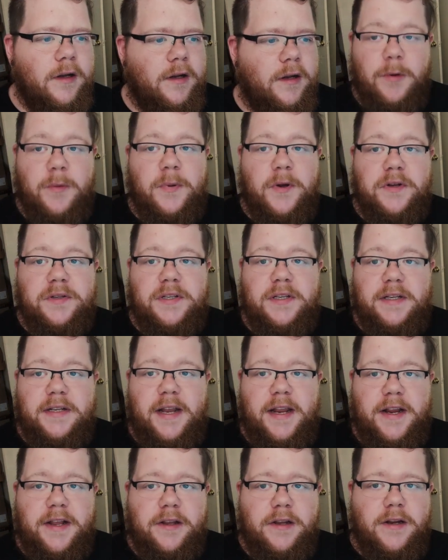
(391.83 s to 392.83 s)
I'll be posting
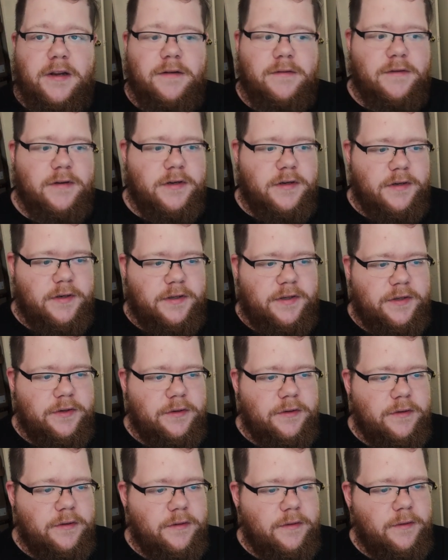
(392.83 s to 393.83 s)
daily
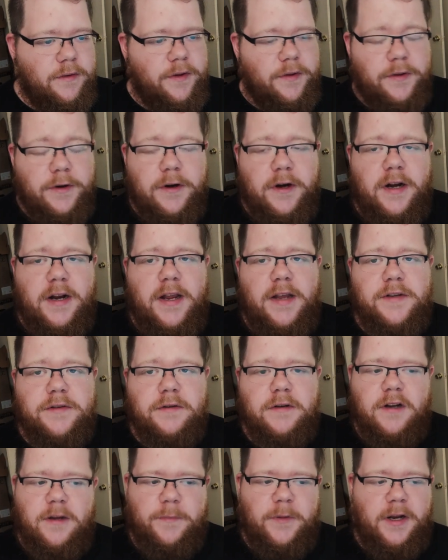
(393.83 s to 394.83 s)
until the 30 days
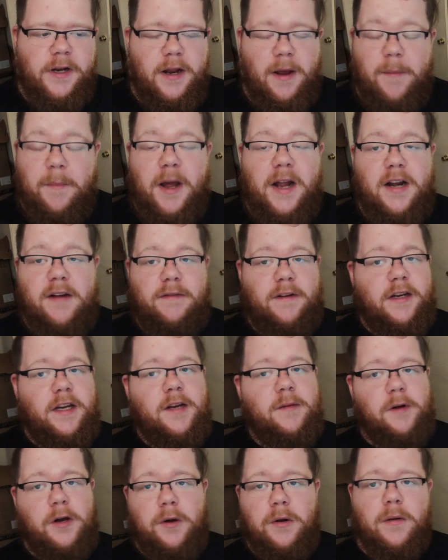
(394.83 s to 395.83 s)
are up, and I might even
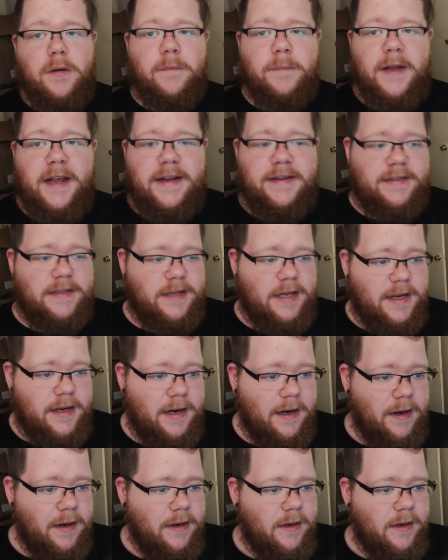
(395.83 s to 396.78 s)
keep going past that,